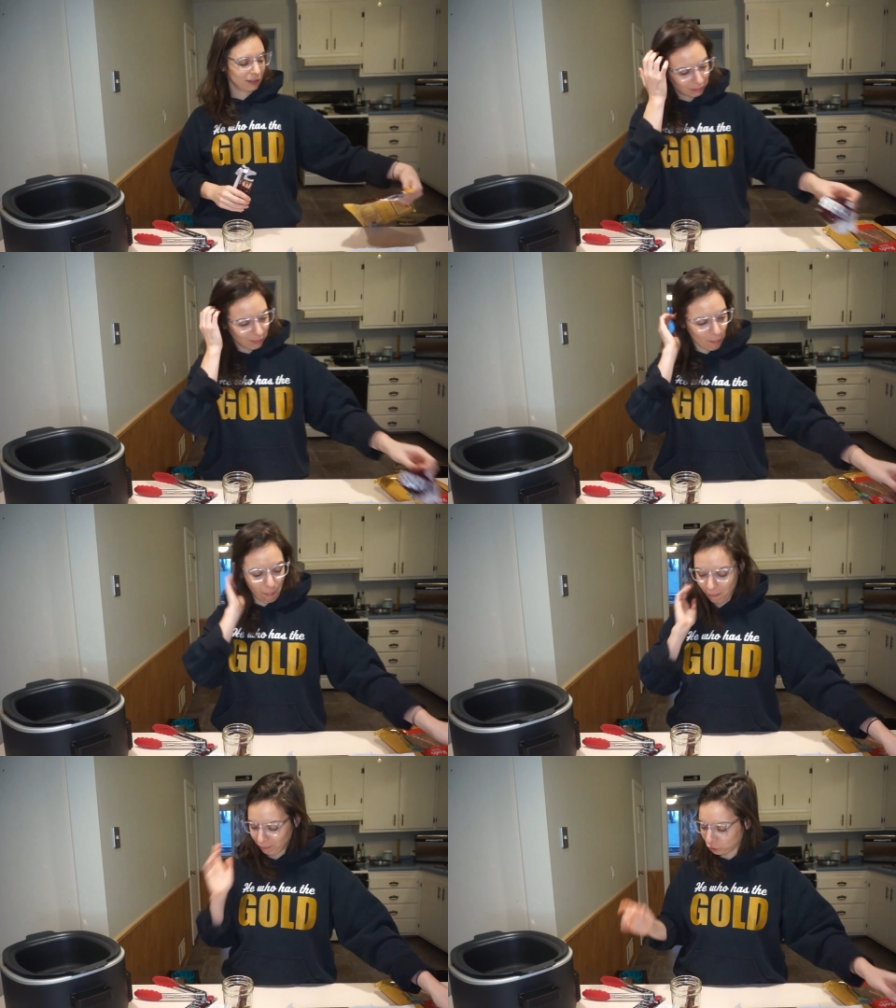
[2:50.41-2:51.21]
Mmm,
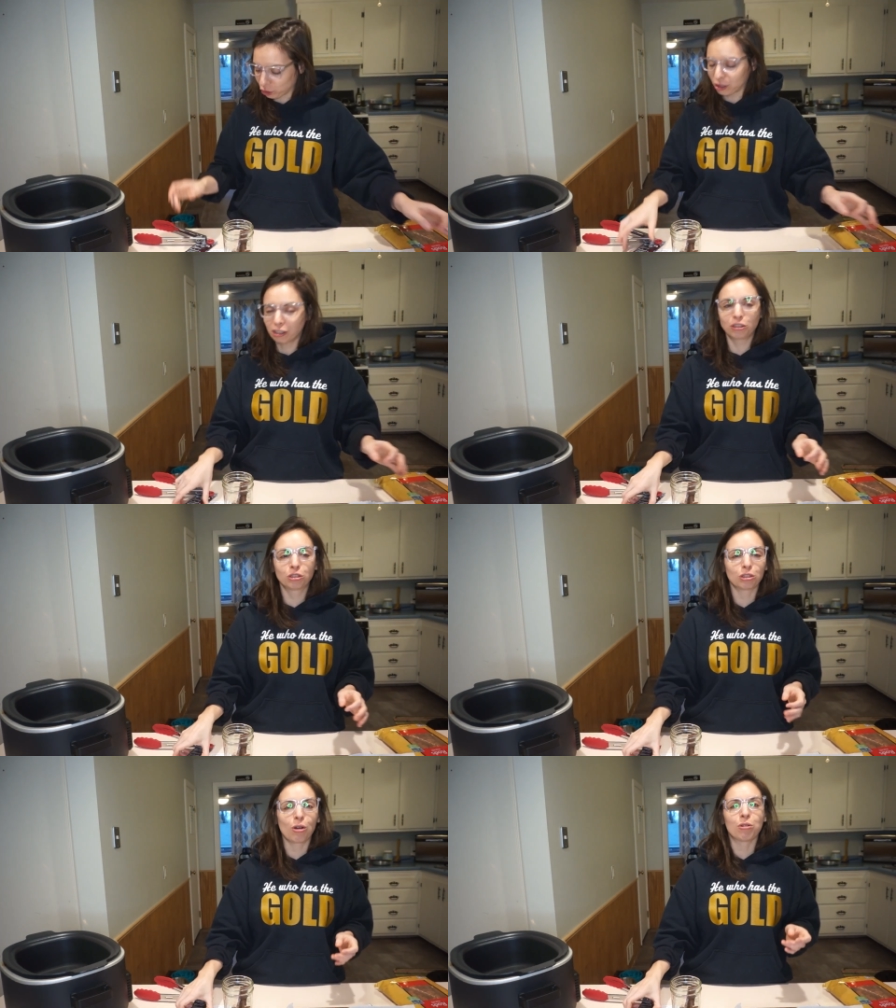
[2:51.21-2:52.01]

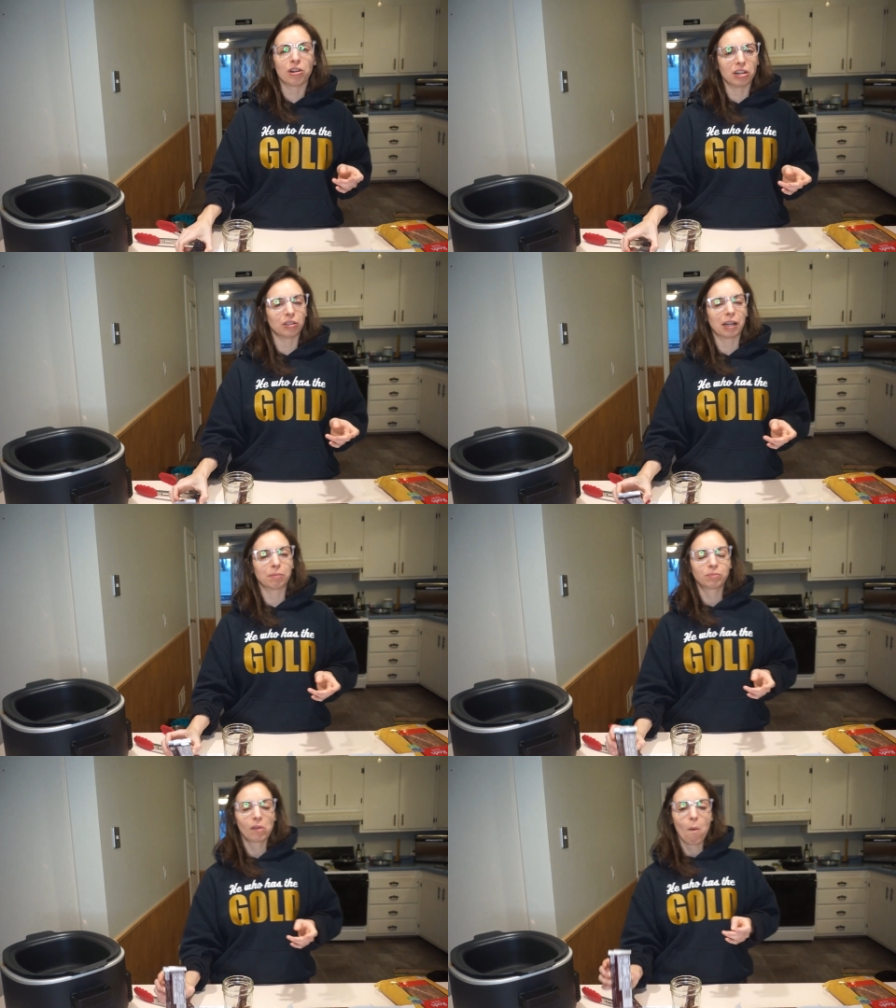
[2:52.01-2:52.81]
chocolate's so good,
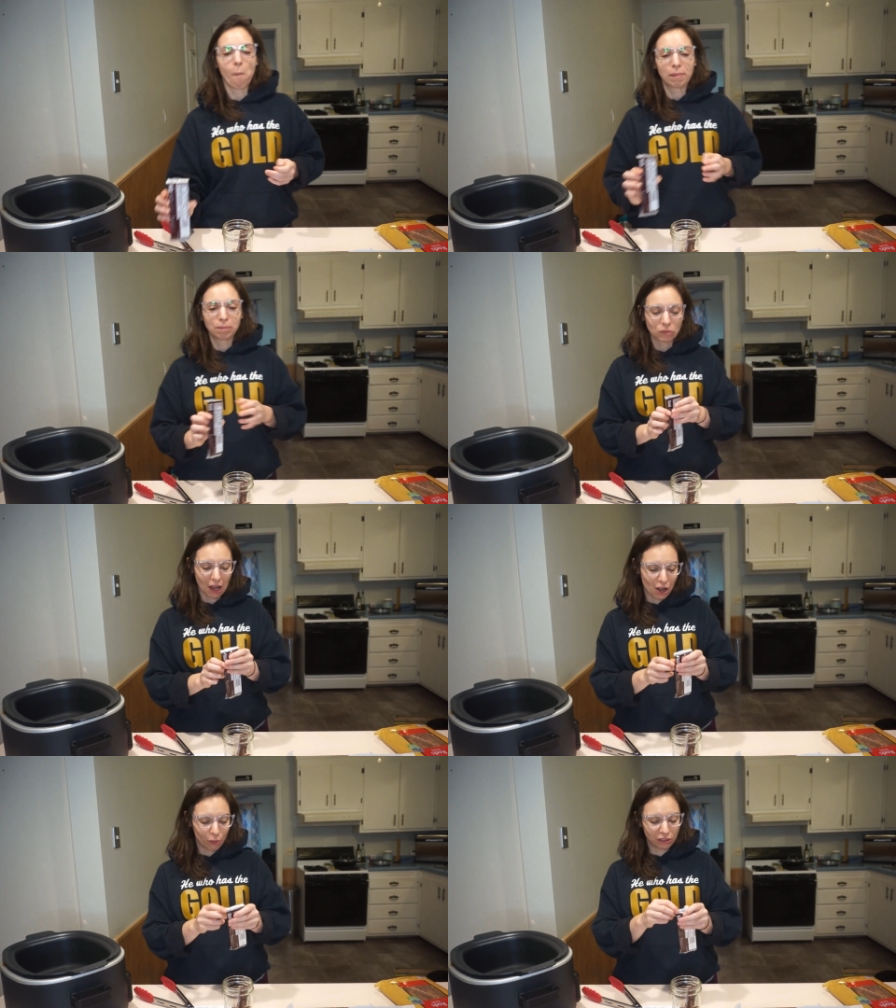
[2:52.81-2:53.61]
like
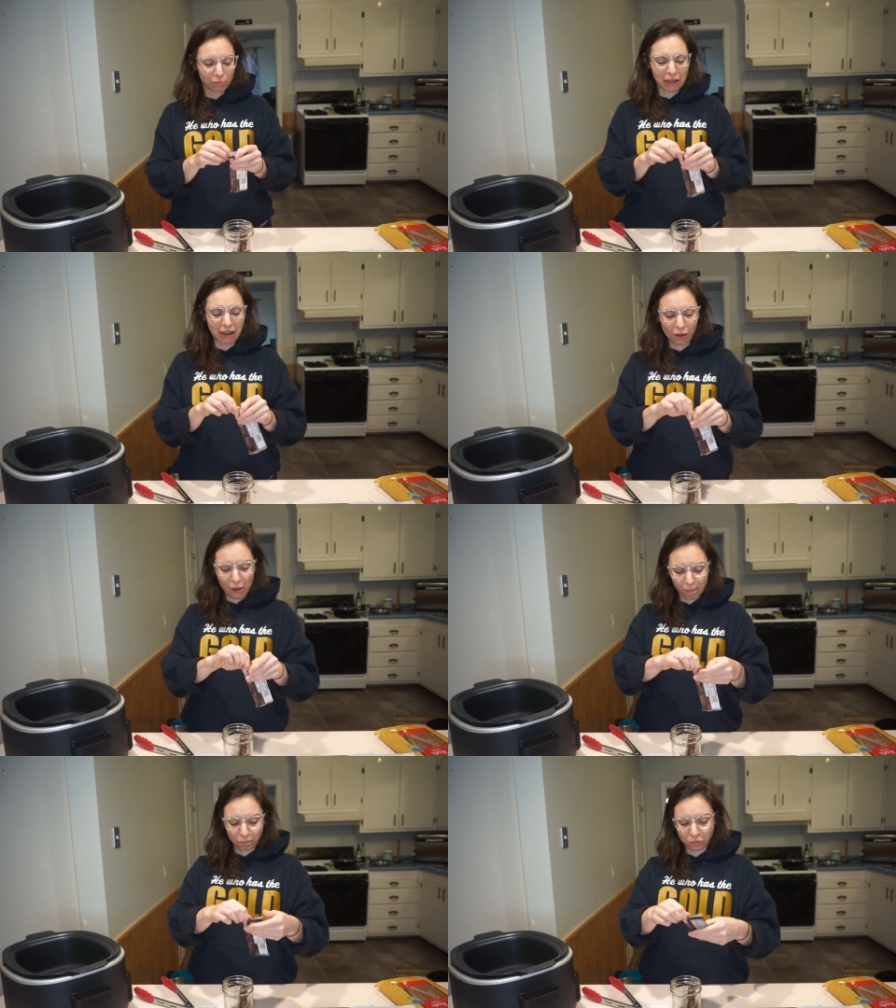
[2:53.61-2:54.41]
I always am like, oh,
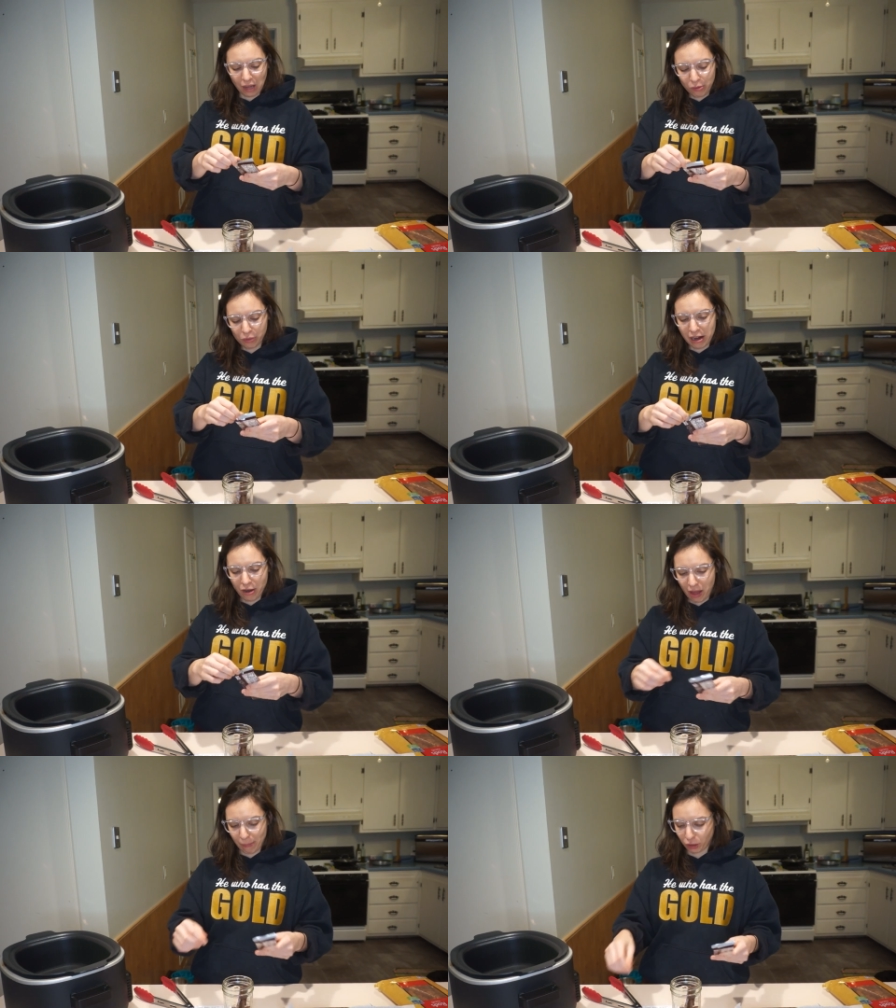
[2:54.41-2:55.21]
I don't, I don't
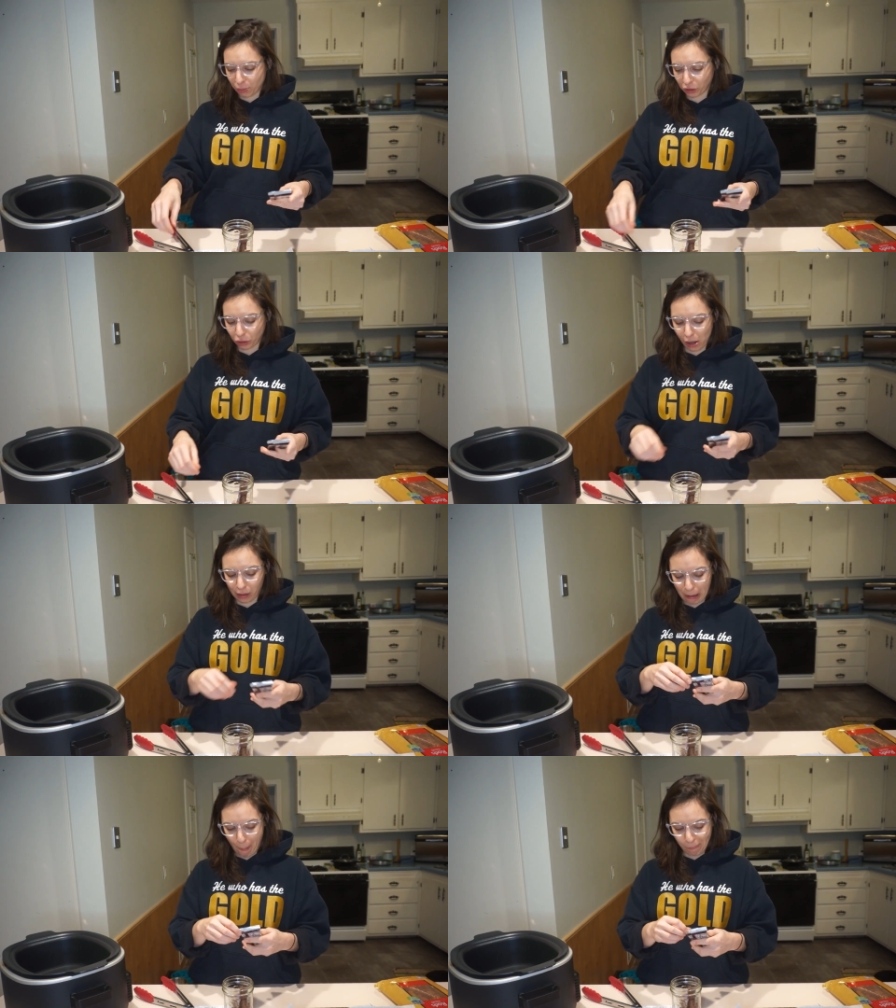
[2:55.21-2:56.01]
care that much about
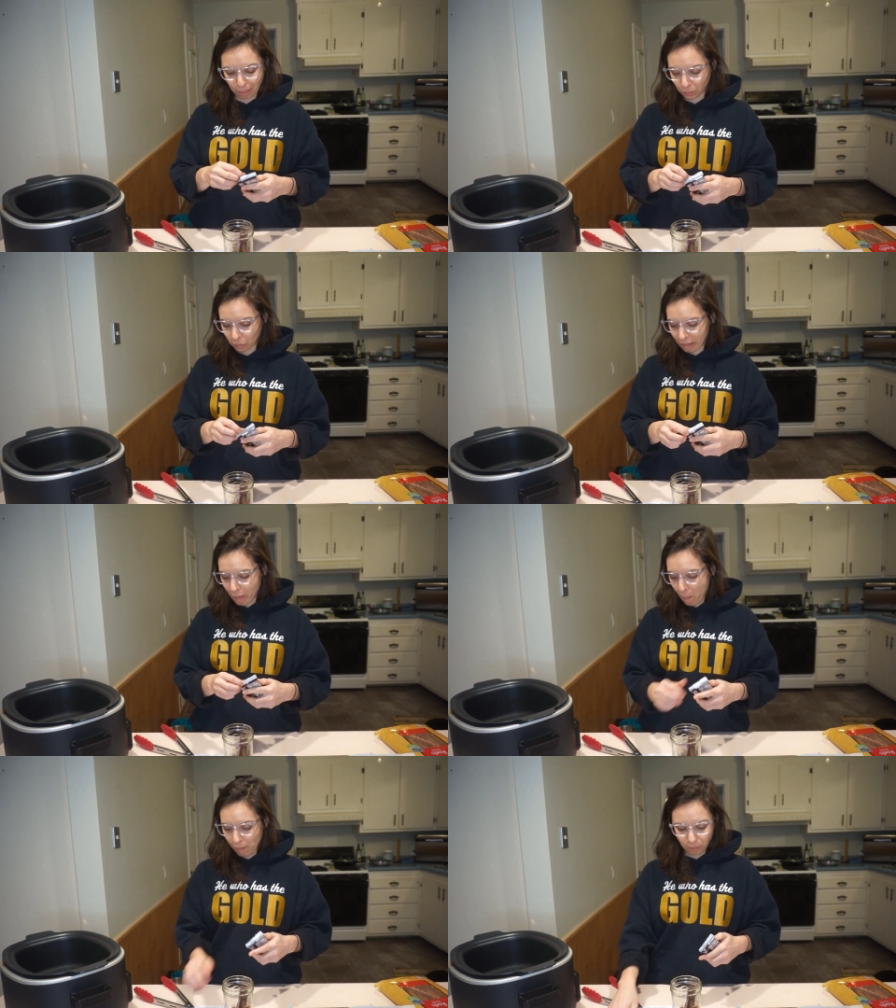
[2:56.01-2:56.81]
chocolate.
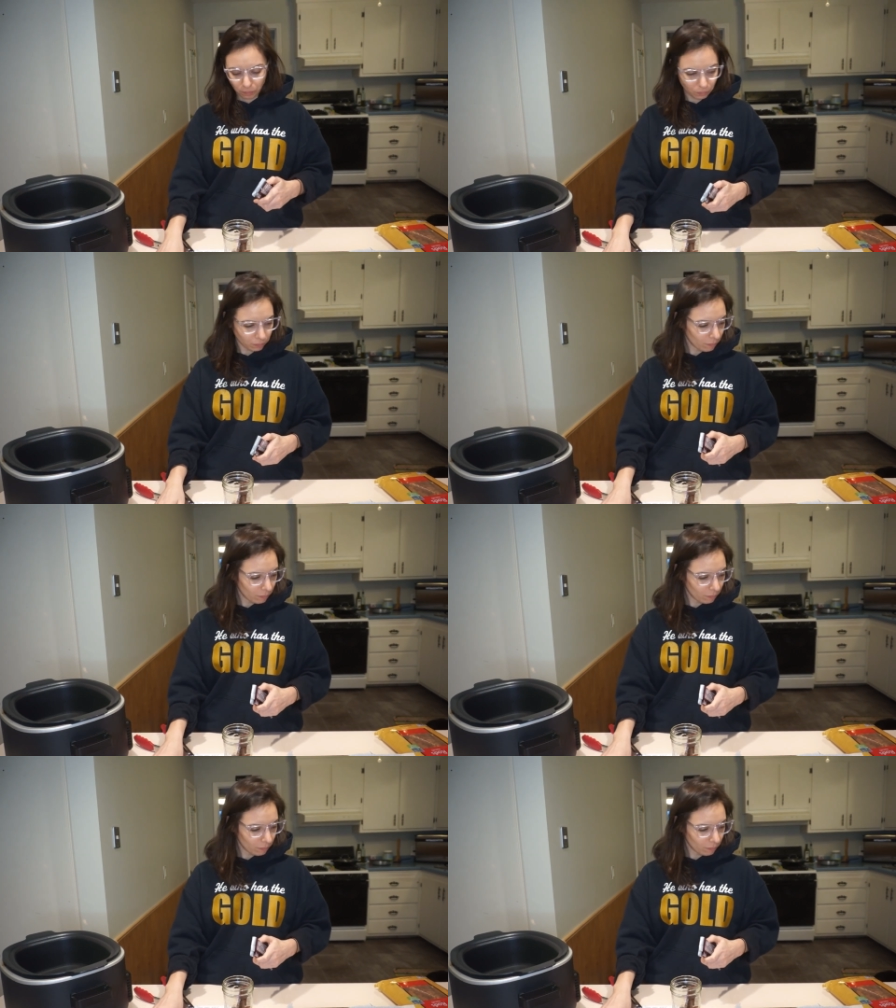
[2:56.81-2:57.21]
Until you have